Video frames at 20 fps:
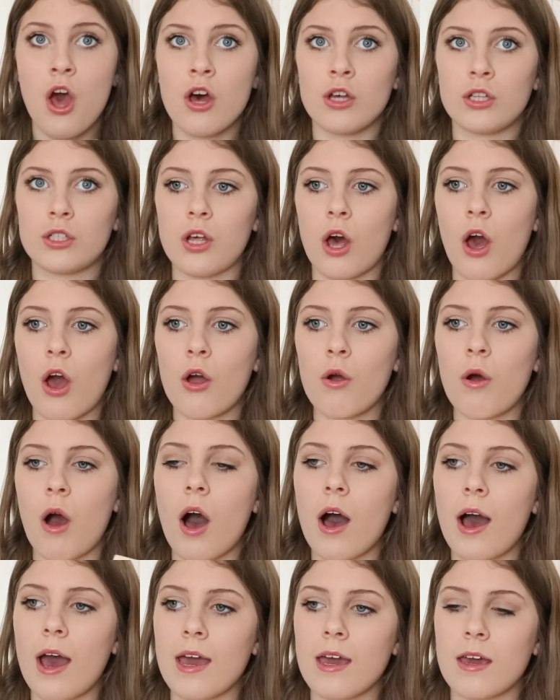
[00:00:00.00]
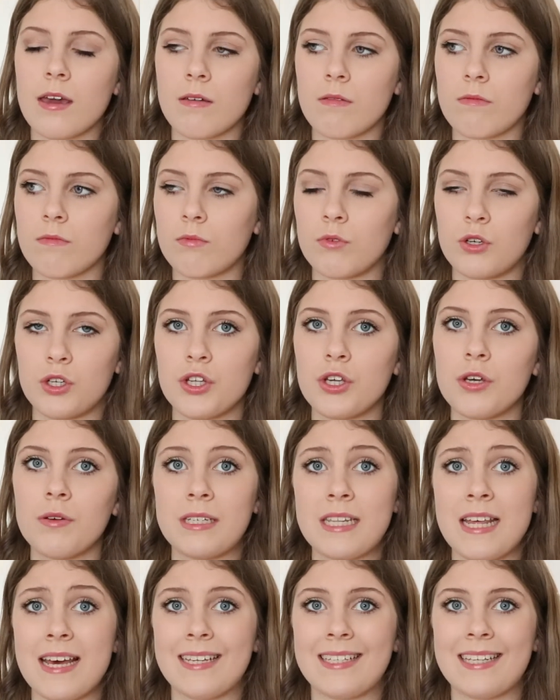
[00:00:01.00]
So I would
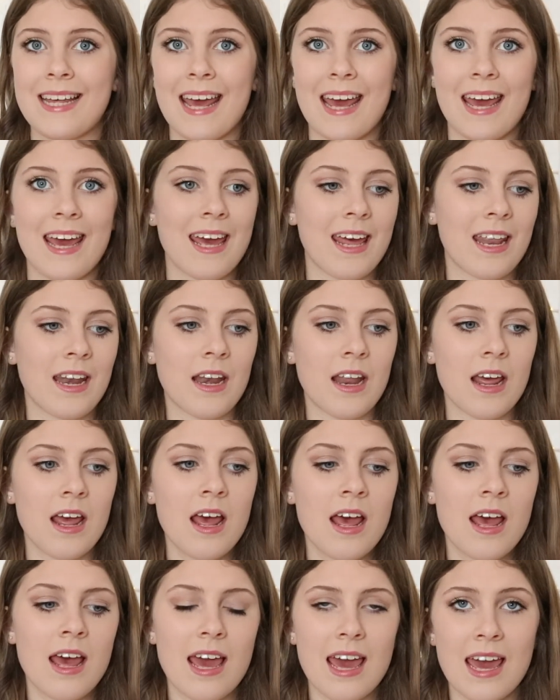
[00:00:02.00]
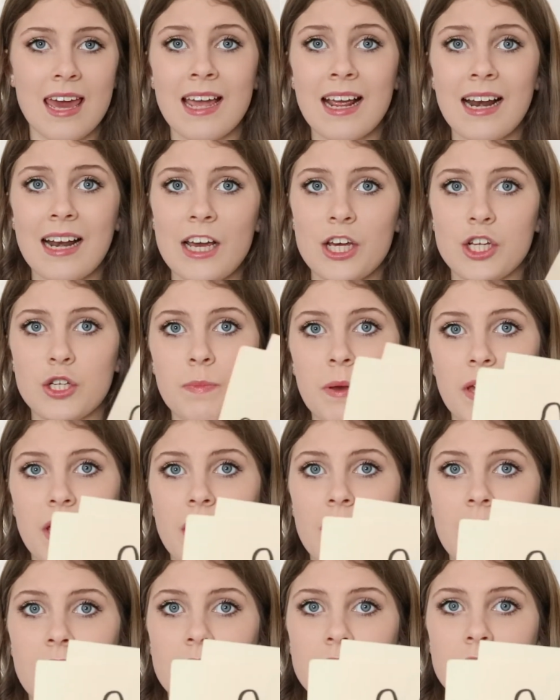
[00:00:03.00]
use this in English
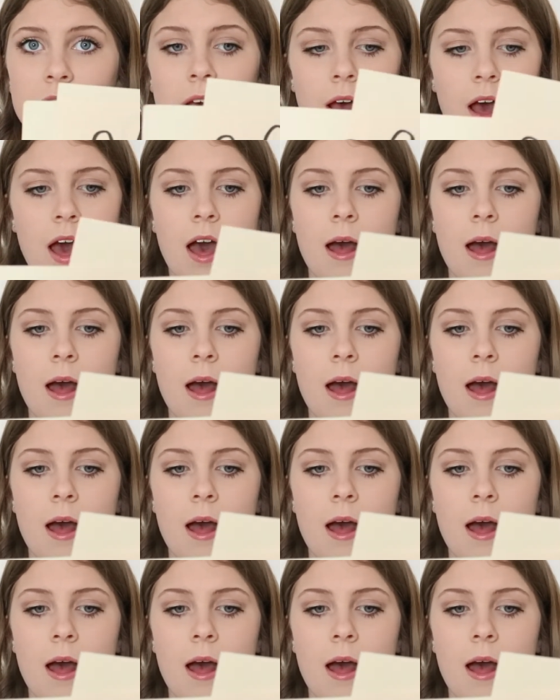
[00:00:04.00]
because